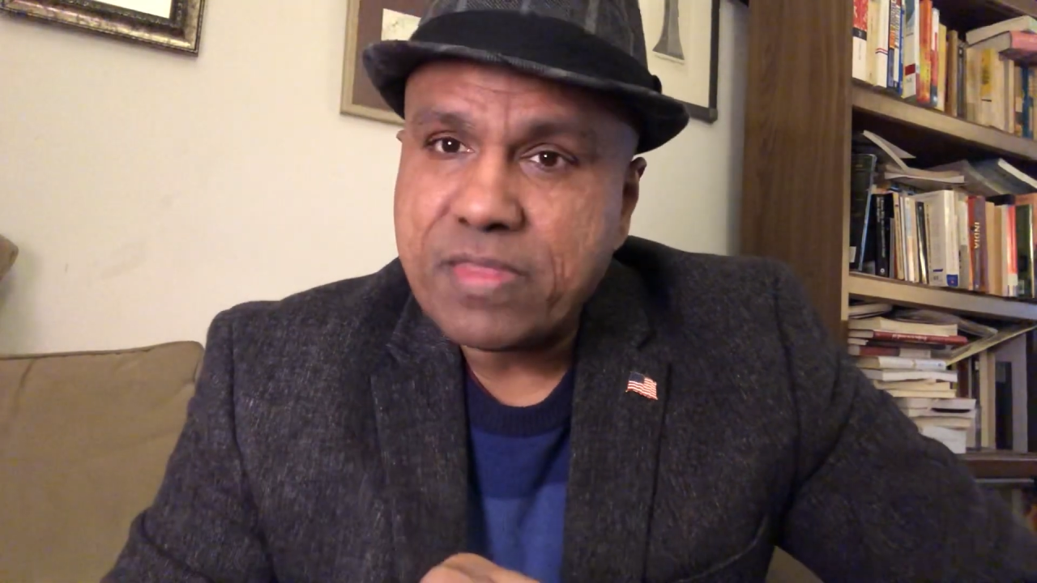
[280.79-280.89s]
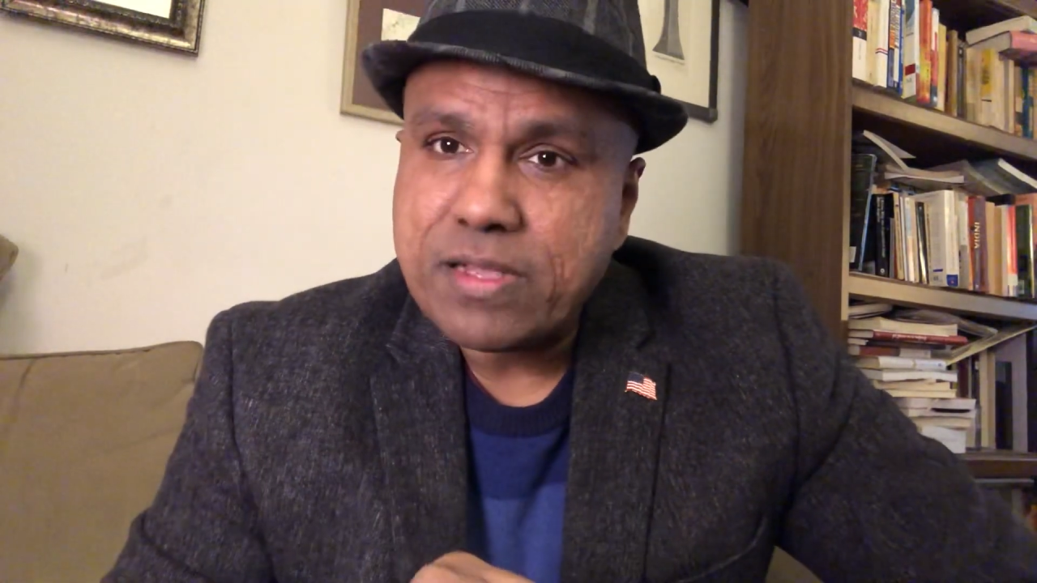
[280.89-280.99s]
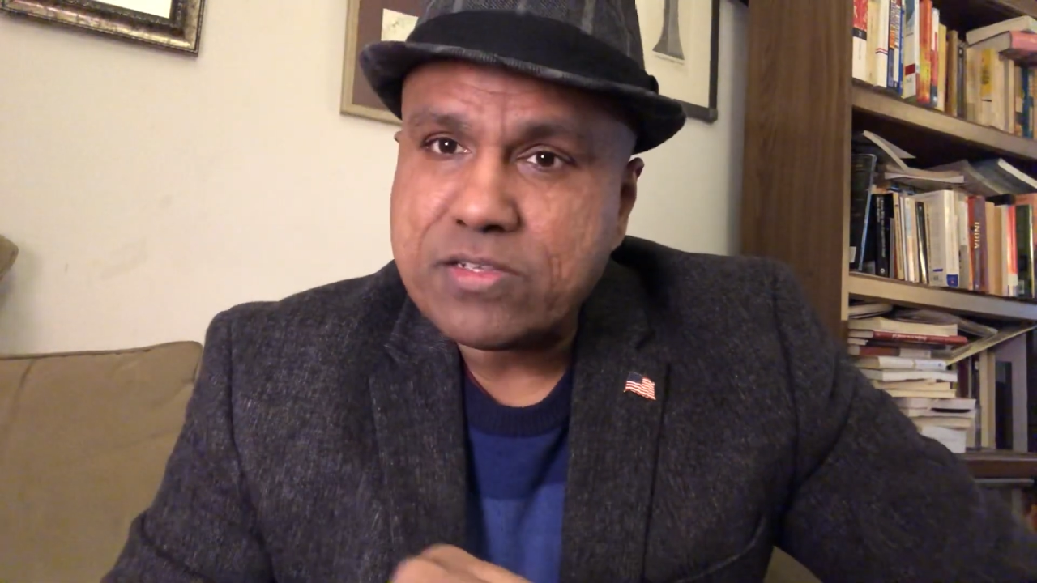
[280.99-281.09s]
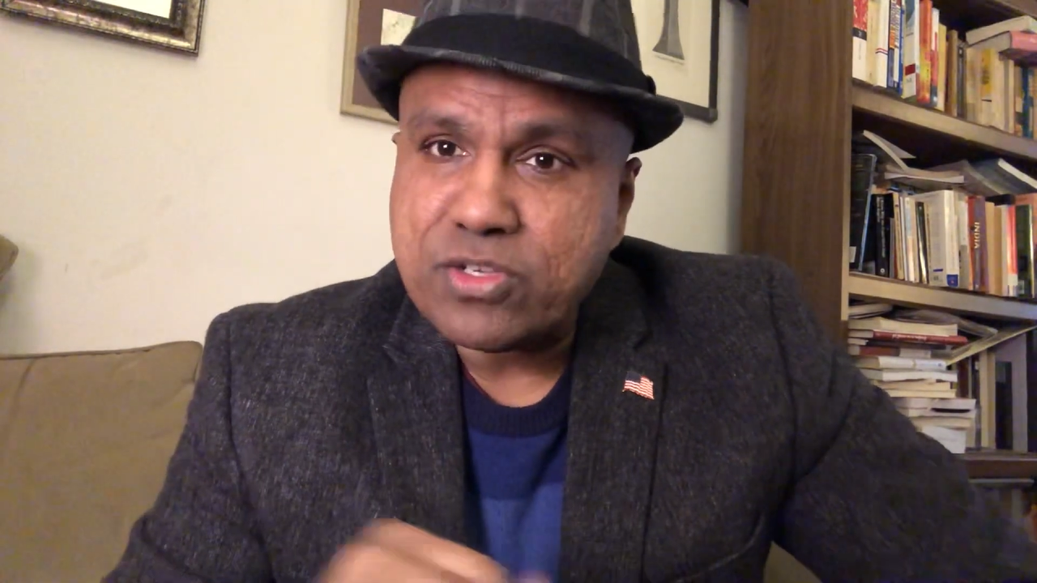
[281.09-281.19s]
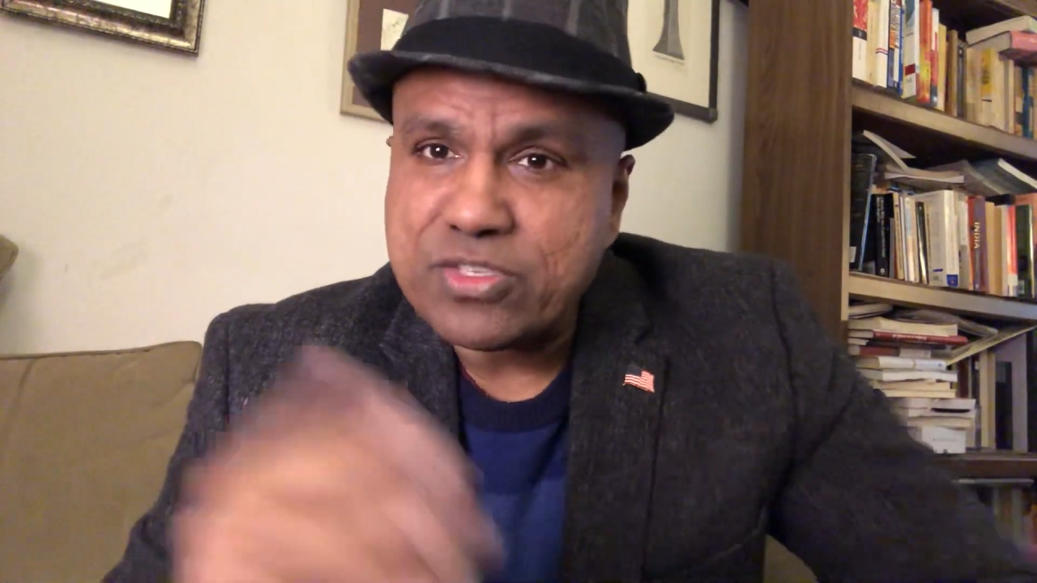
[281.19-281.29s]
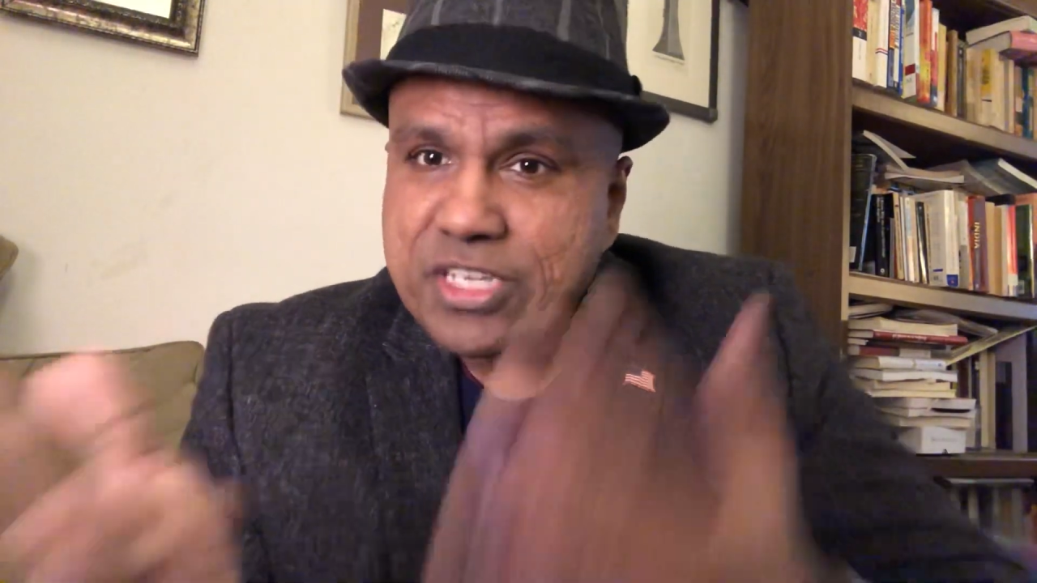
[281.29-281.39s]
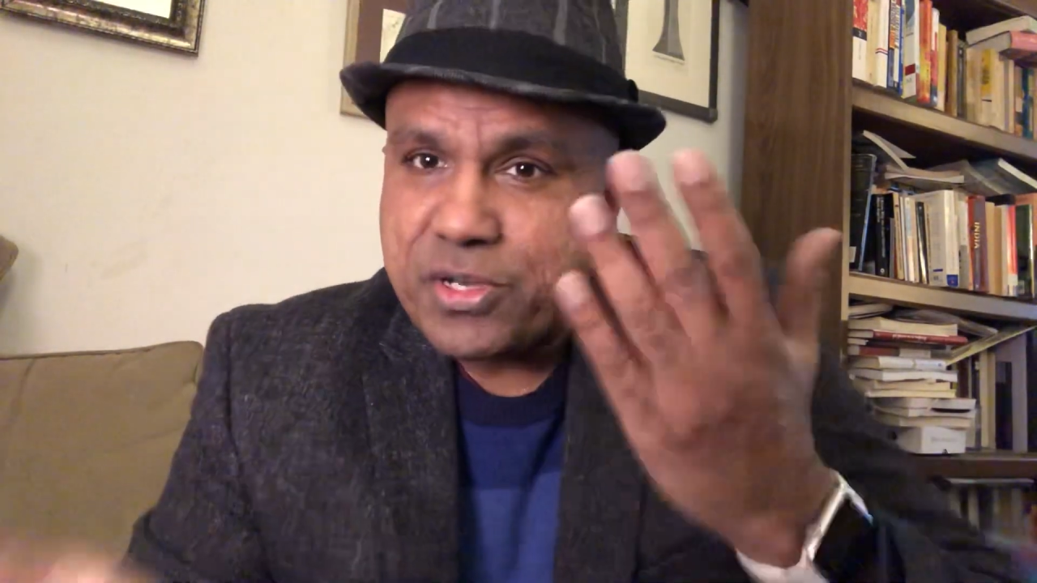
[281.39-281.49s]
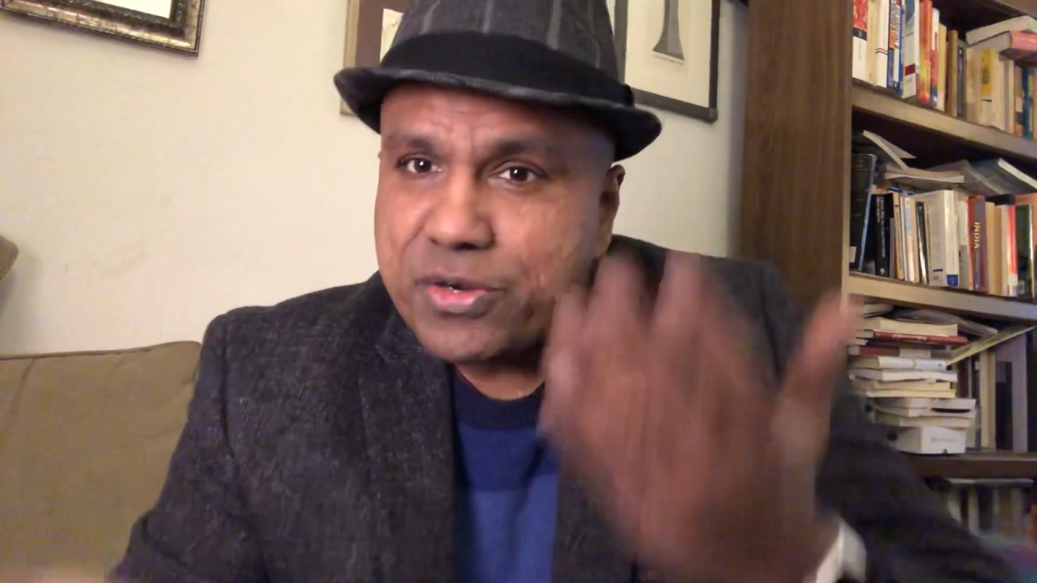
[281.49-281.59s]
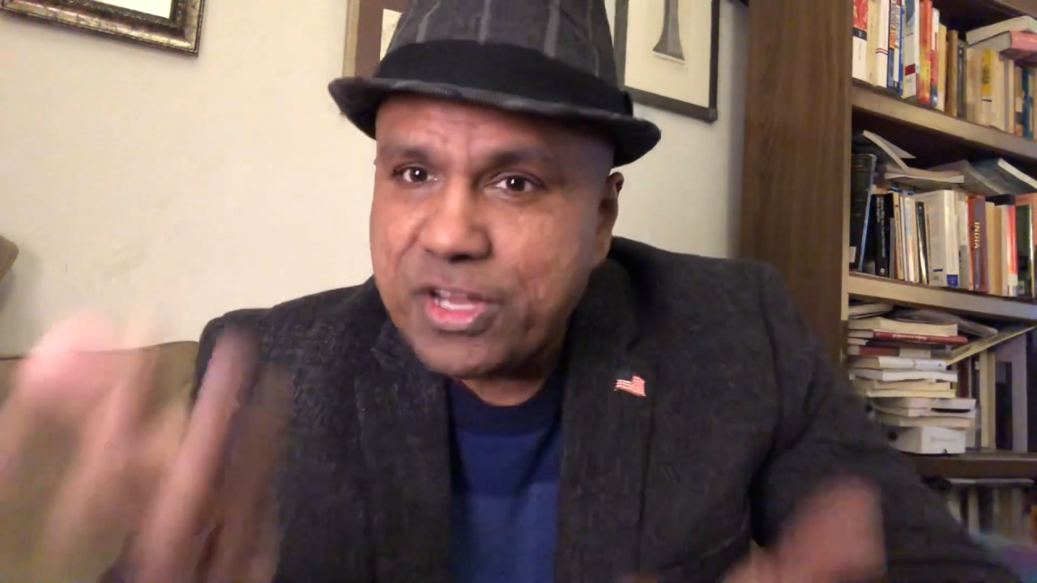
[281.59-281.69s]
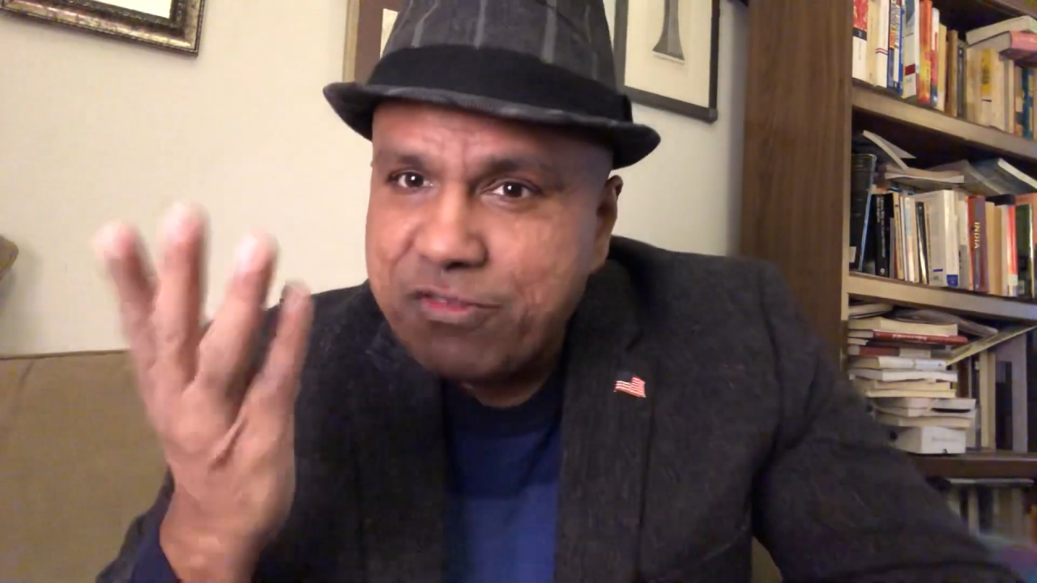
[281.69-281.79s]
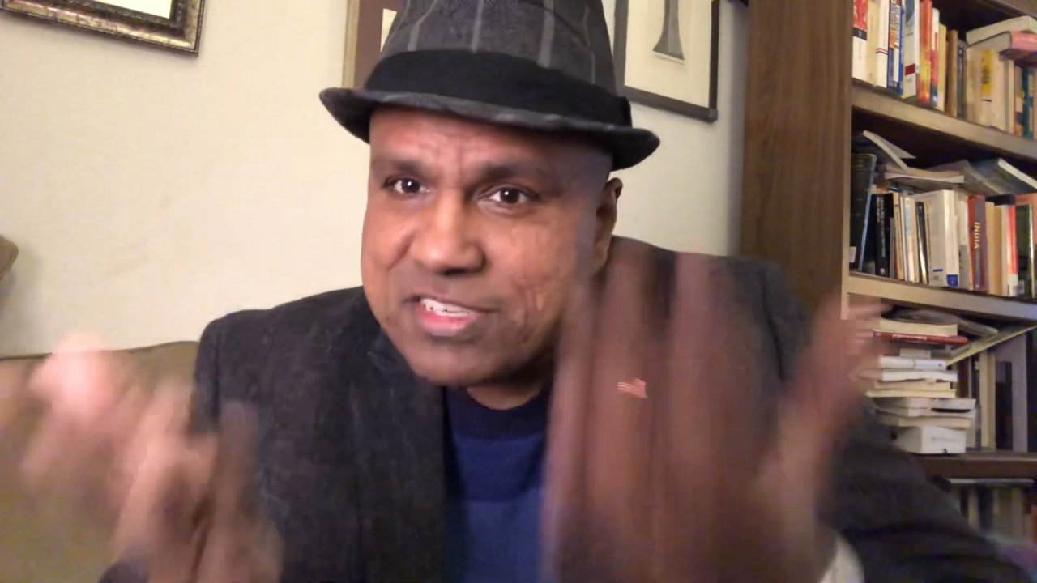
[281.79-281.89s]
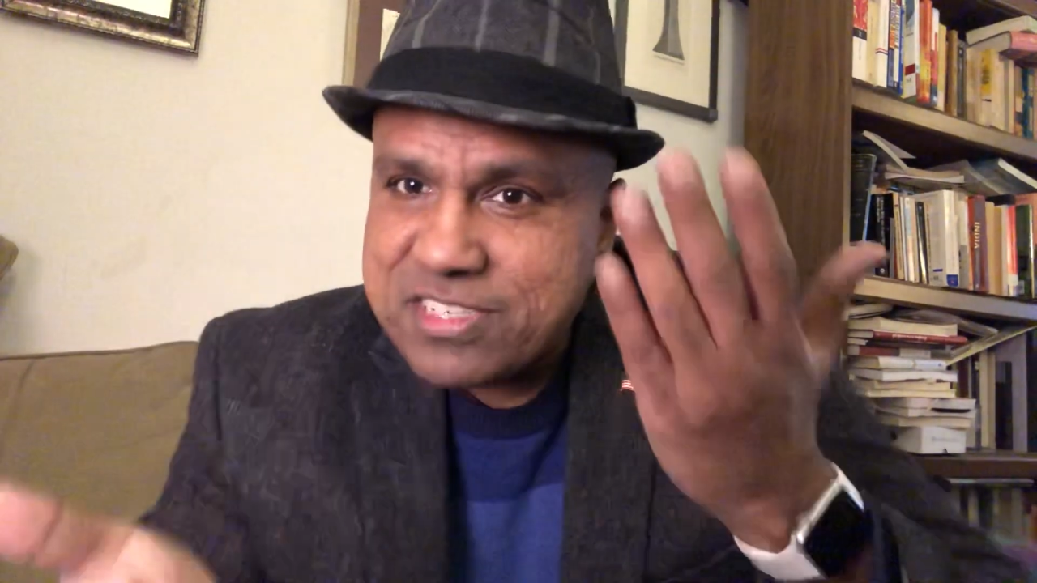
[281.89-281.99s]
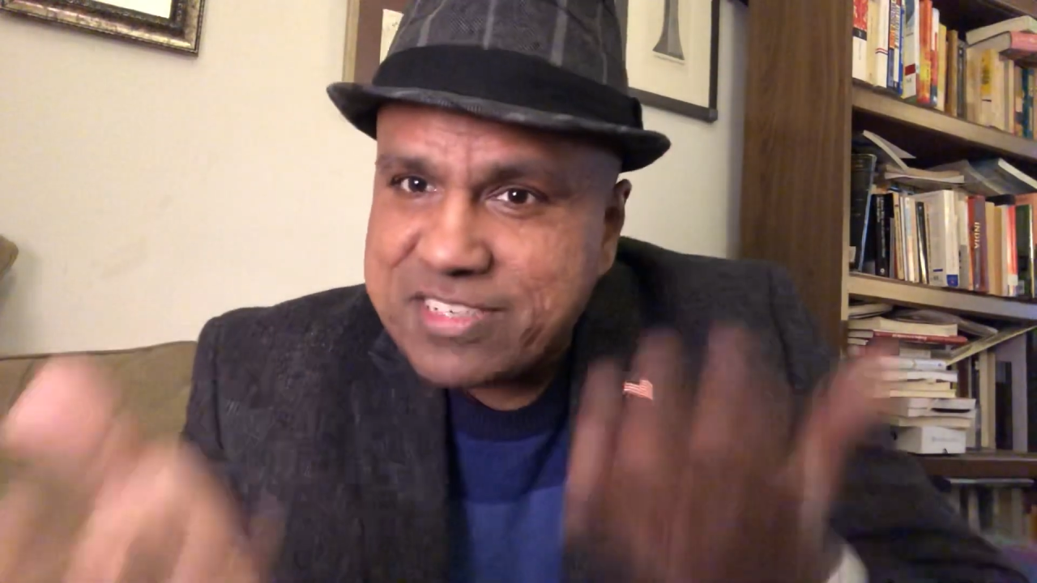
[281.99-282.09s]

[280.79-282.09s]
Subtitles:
So security versus